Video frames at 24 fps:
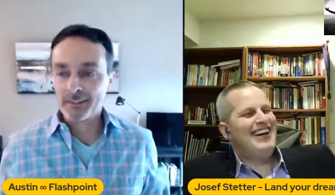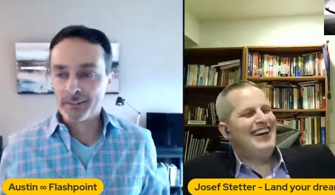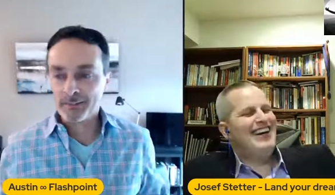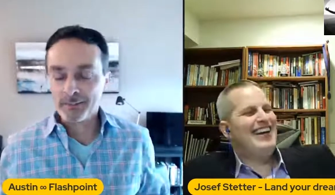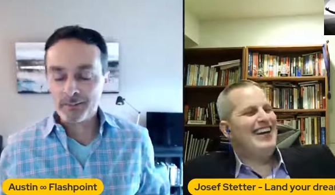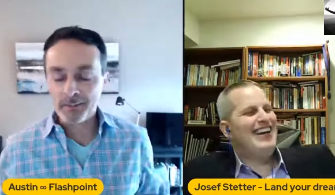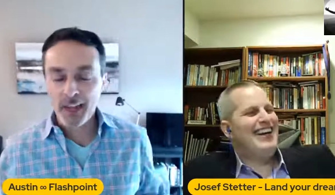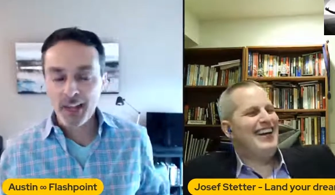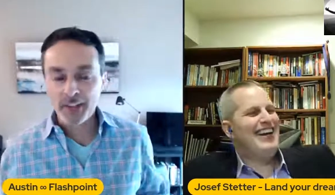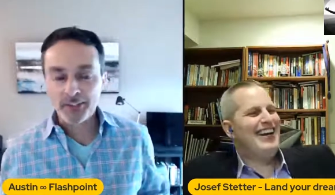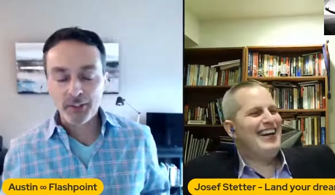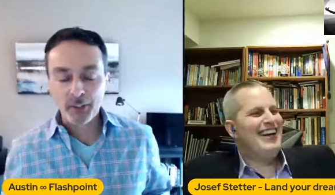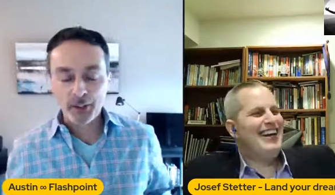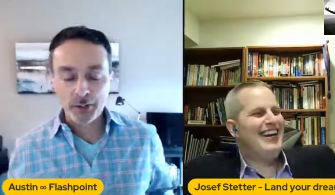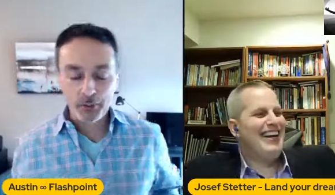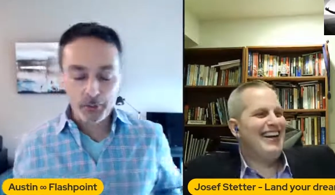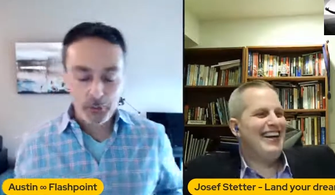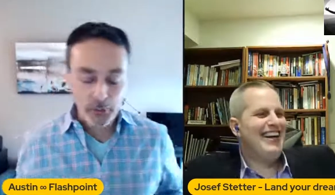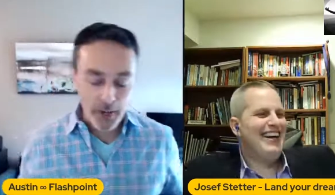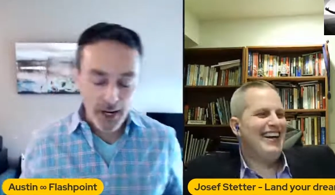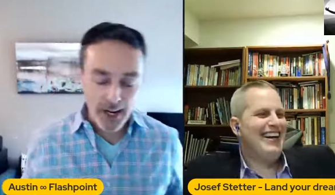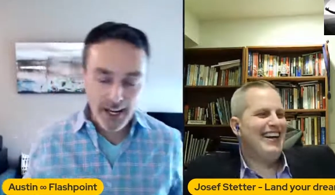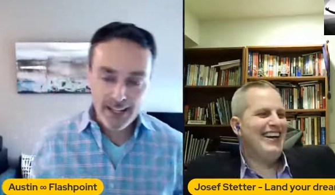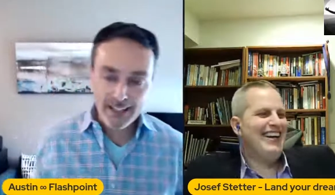Speaker 1: That's a
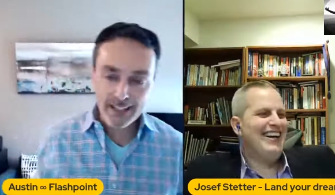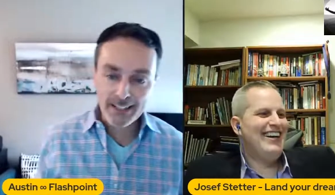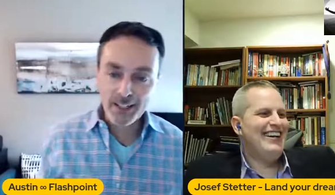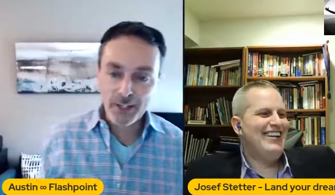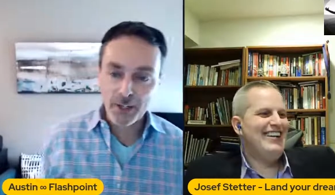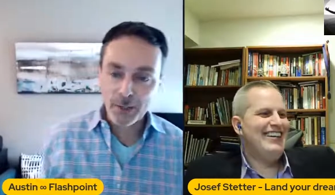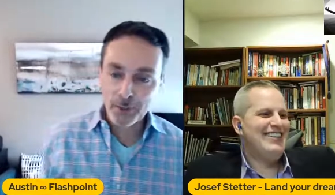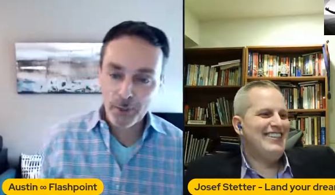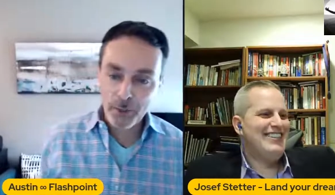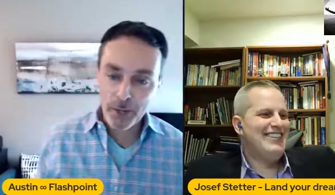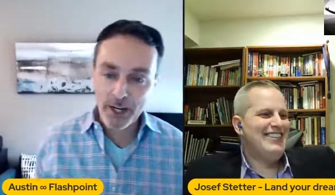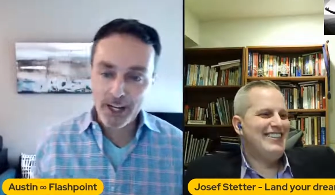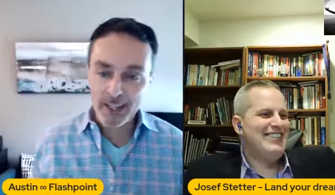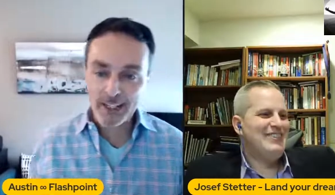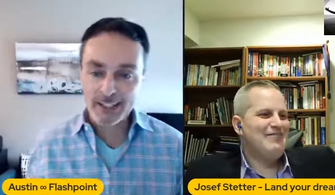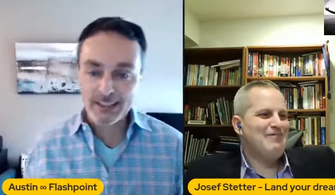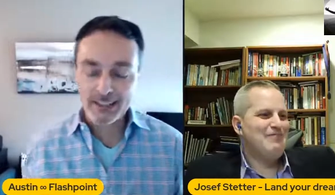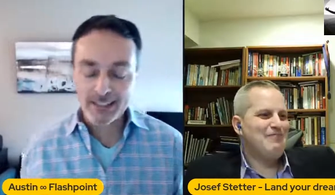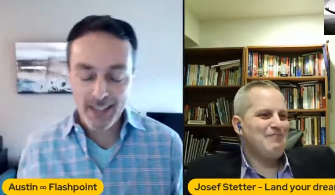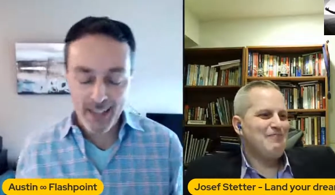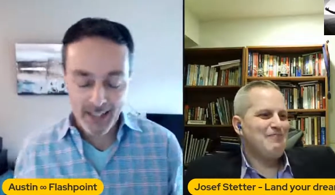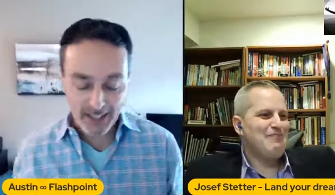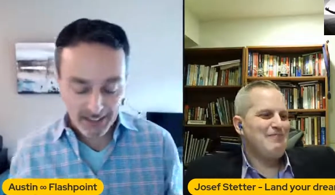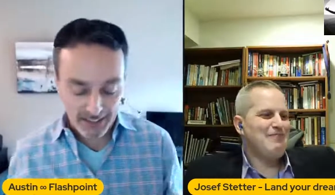great, great
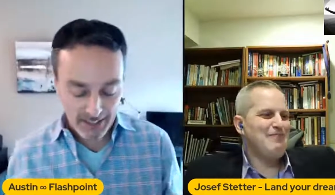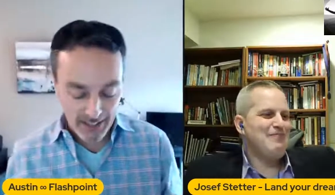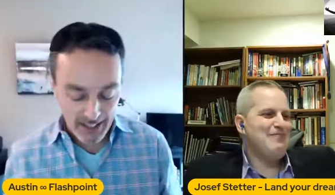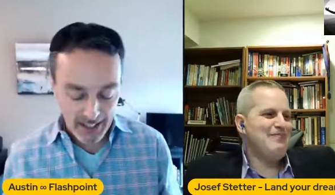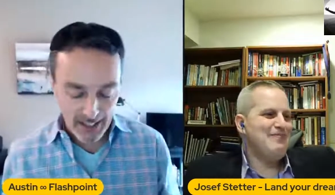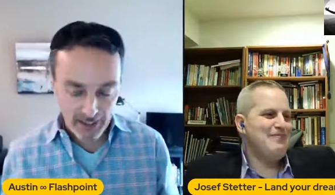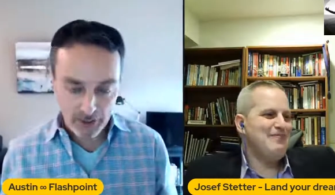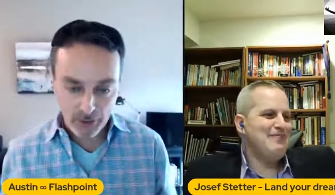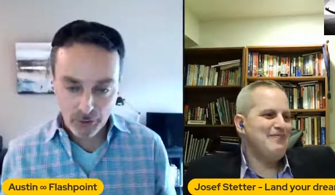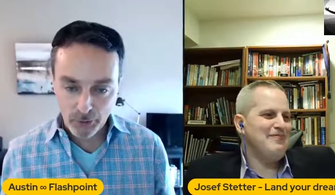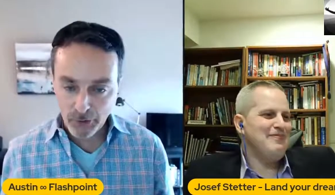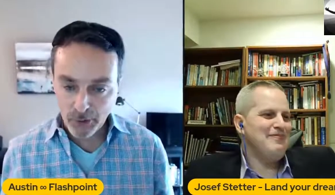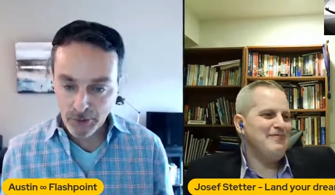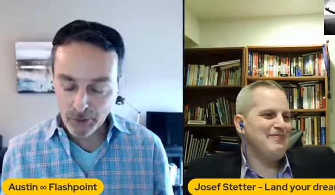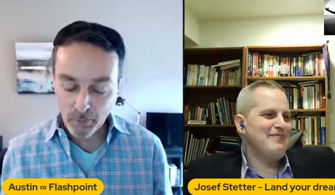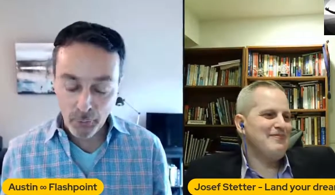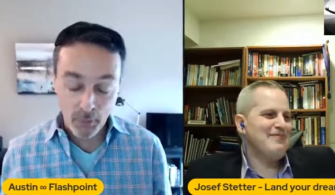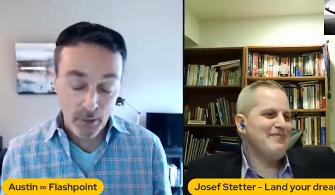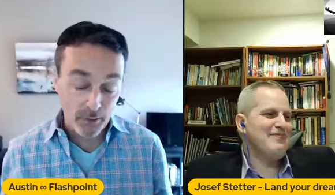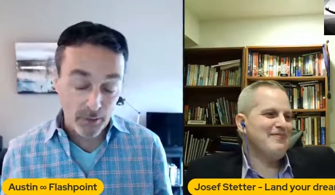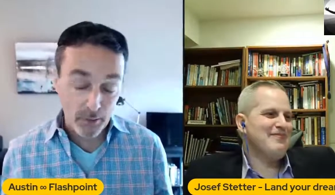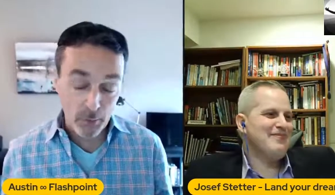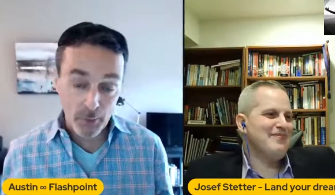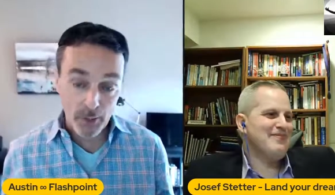technique,
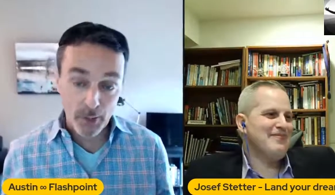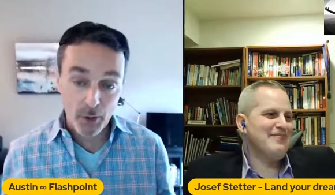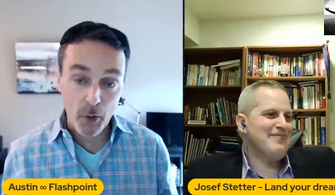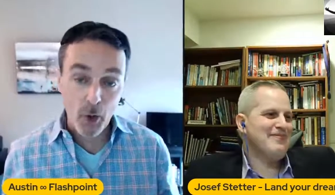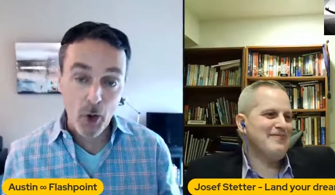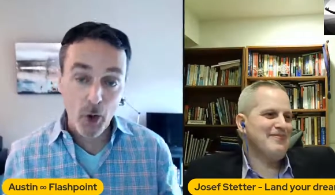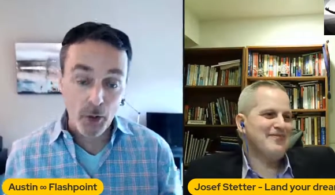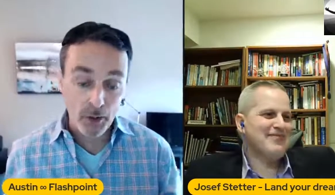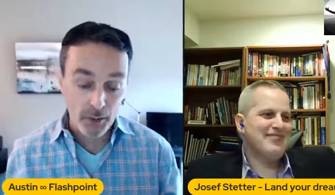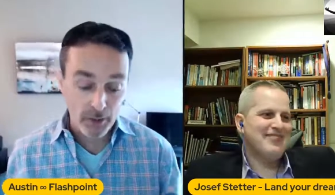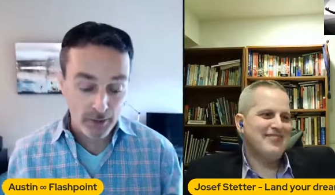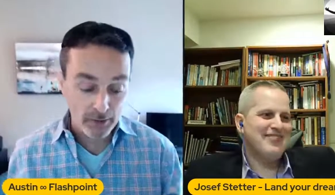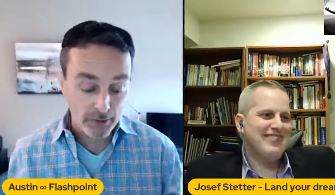whatever you want to call it.